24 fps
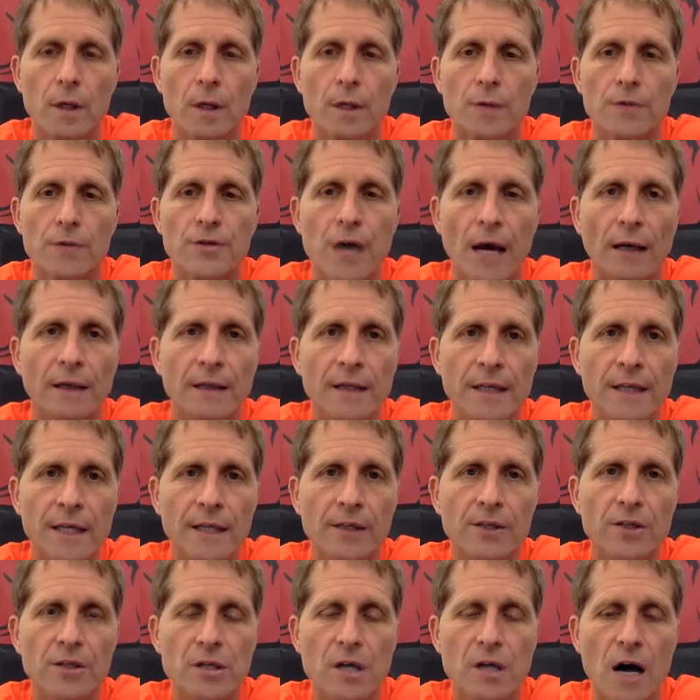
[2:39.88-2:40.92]

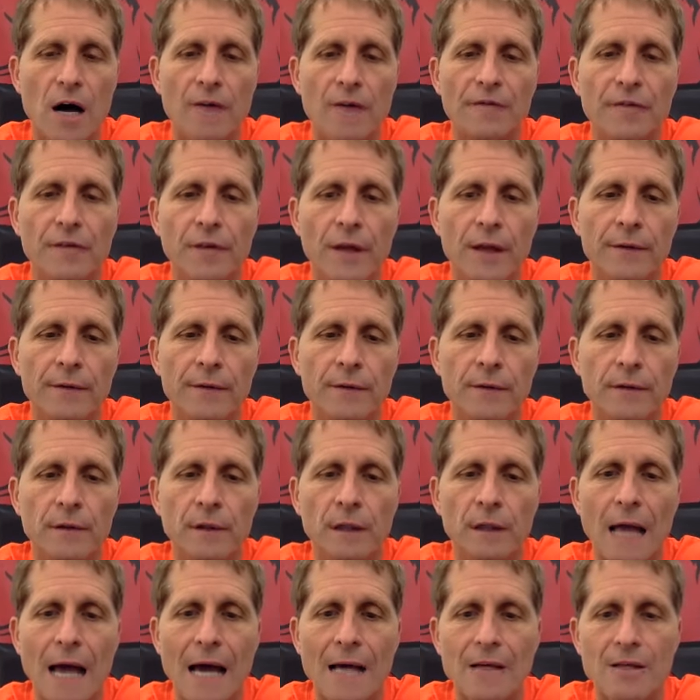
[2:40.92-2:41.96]
technique stuff. And then the
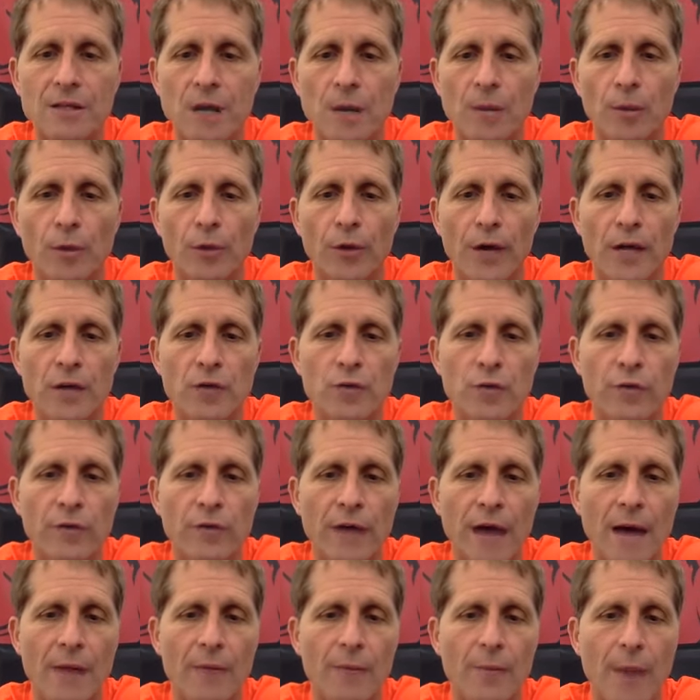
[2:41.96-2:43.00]
last couple of days we've
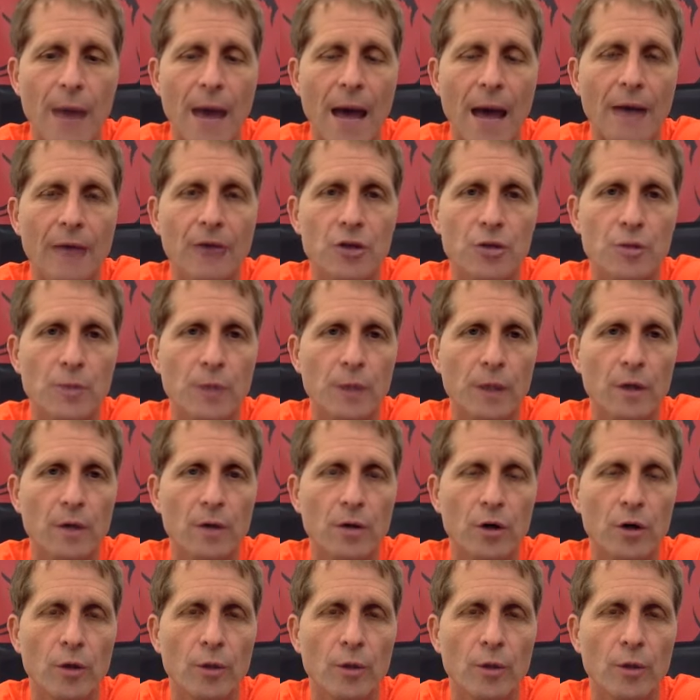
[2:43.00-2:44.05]
gotten back just,
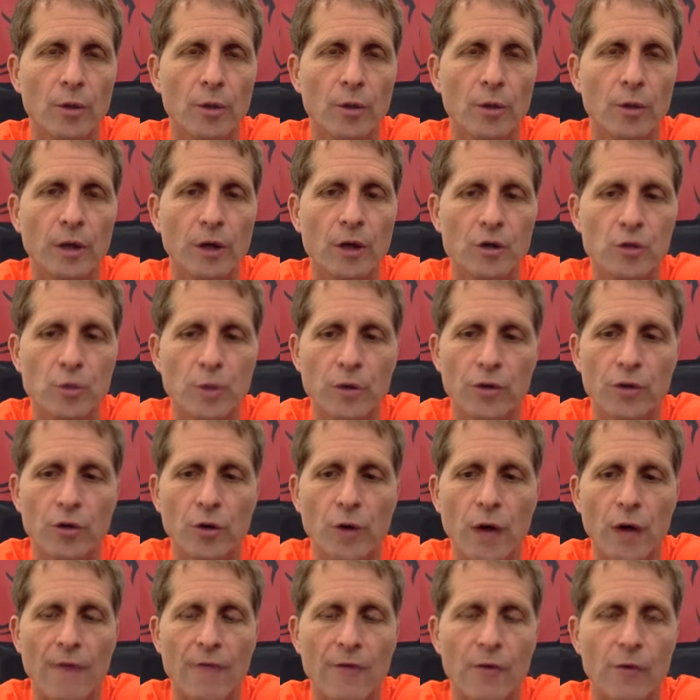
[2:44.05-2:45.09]
you know, because we do
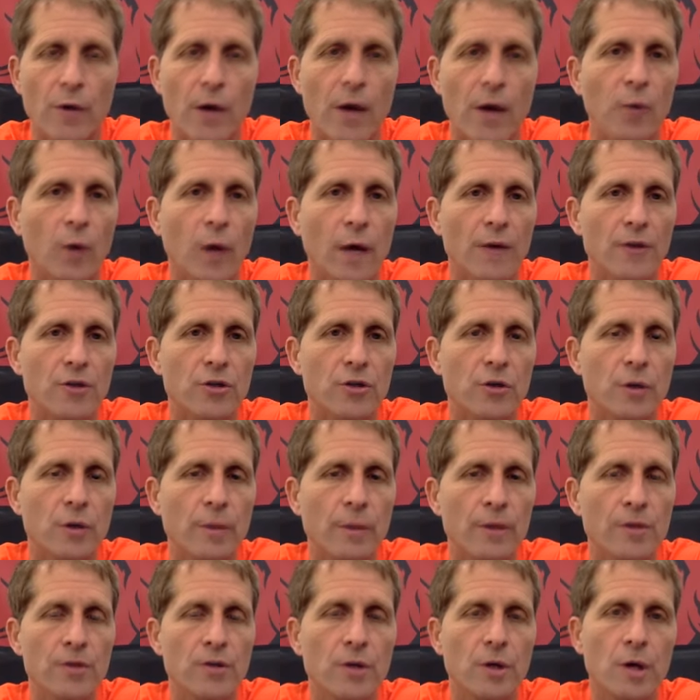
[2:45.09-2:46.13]
have the red-white
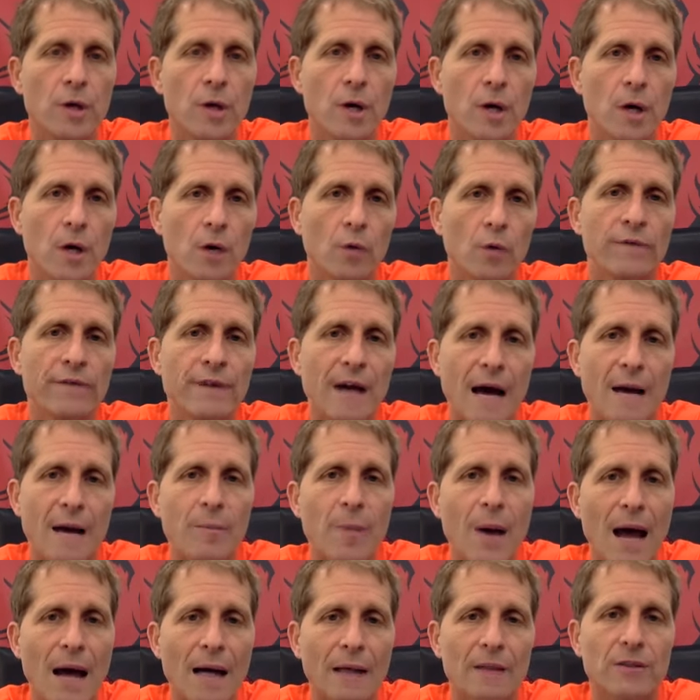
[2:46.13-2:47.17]
scrimmage. We've gotten
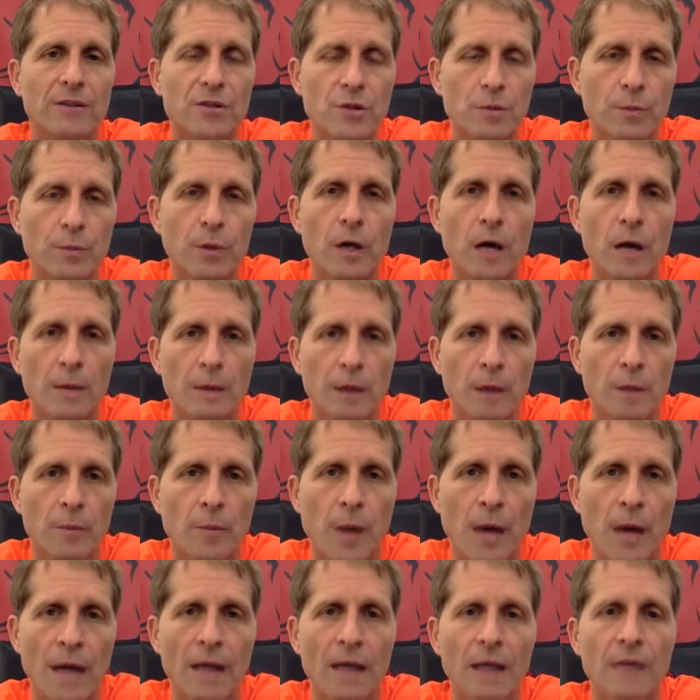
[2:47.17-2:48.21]
back to some
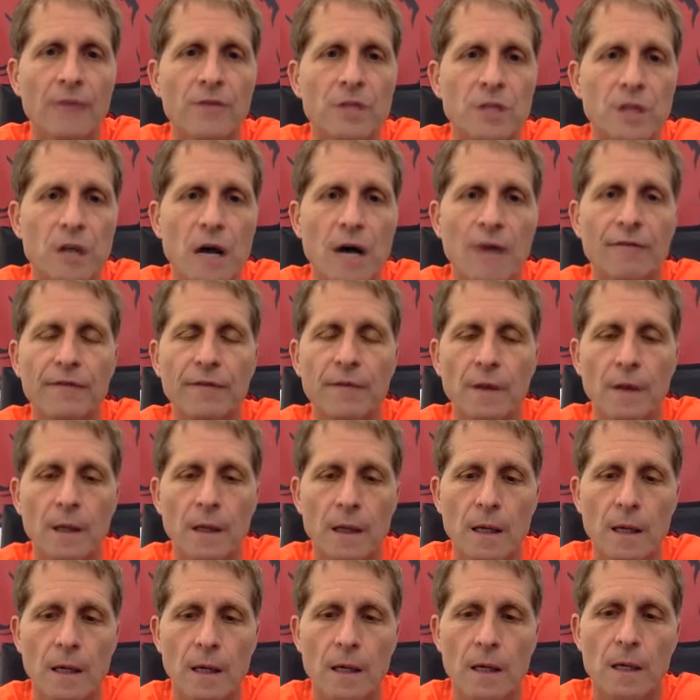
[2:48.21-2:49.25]
competitive stuff.
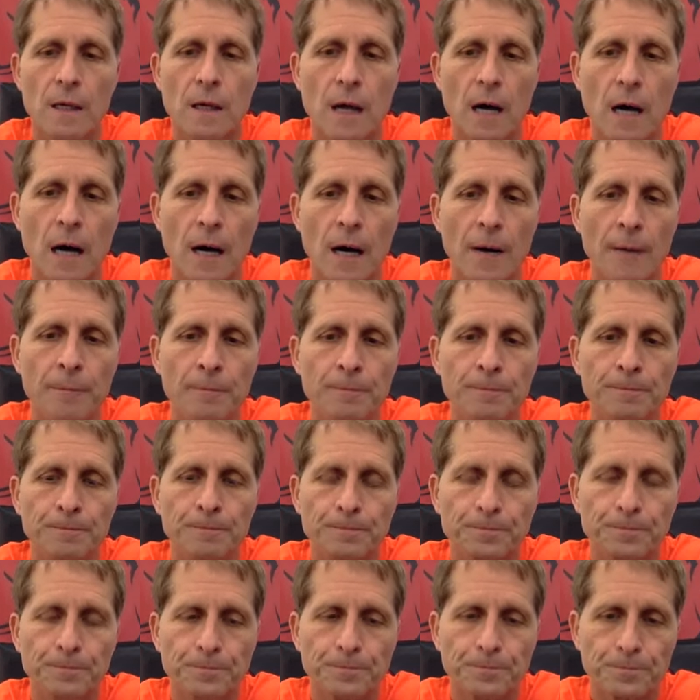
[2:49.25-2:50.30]
And
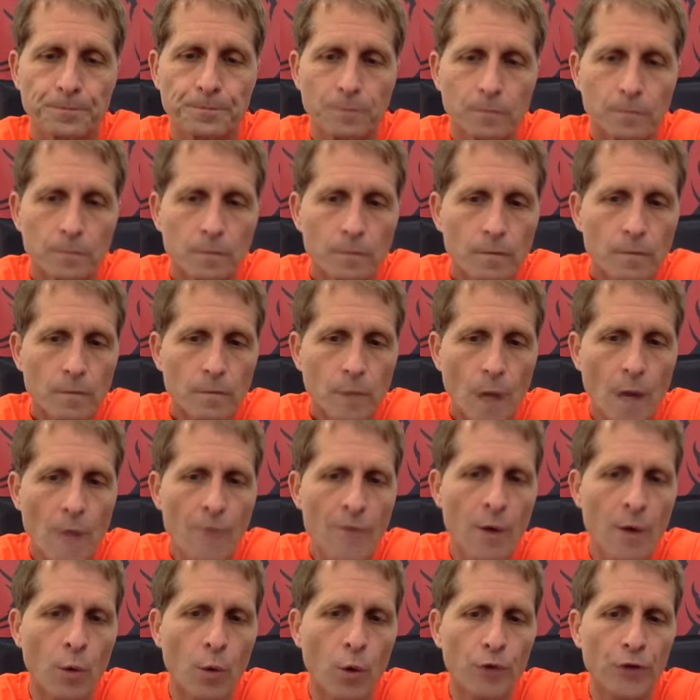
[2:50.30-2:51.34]

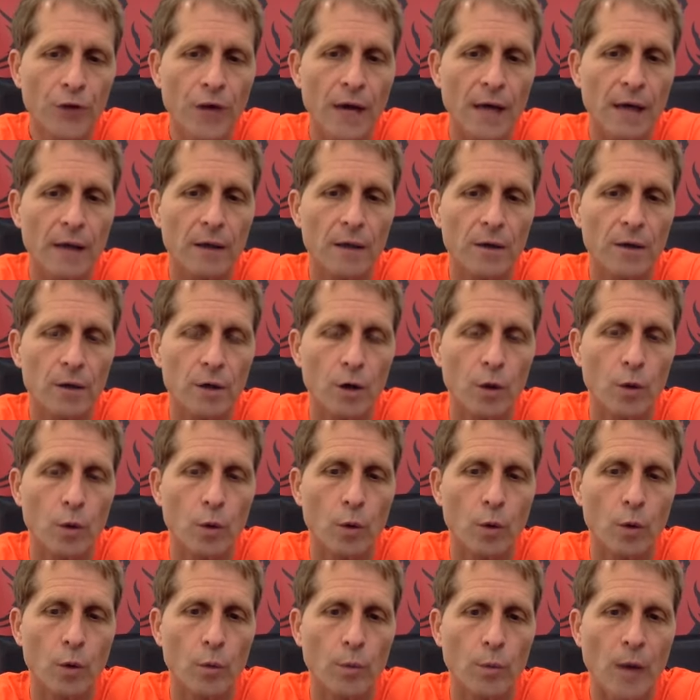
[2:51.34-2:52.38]
then we'll take, you know,
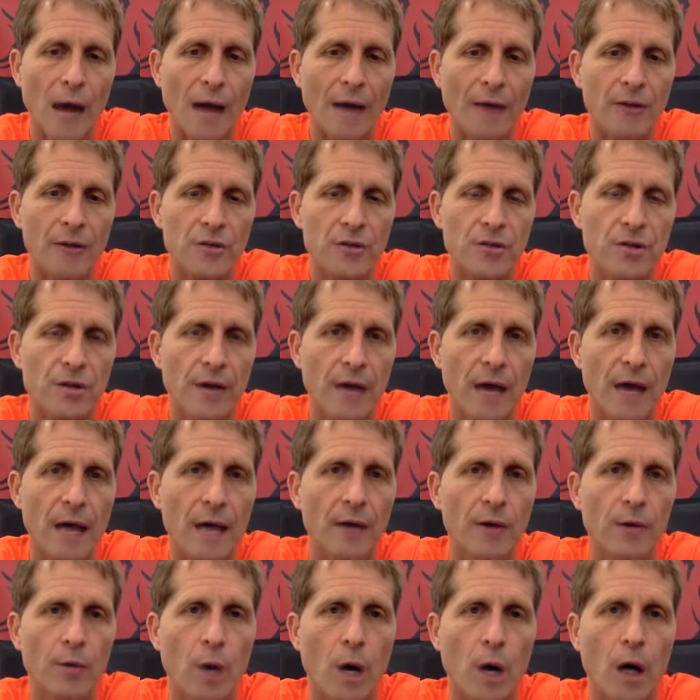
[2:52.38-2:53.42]
we'll practice today and
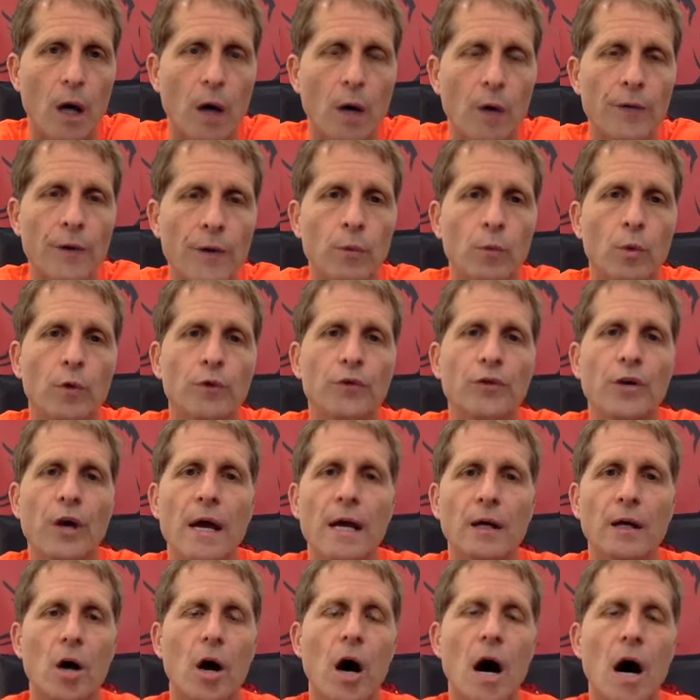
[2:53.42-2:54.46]
tomorrow, and then we'll
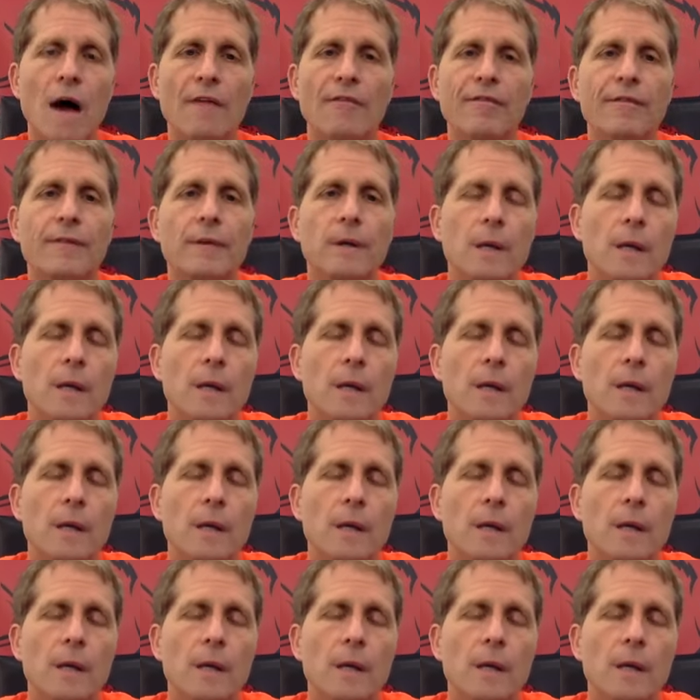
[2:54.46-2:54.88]
take off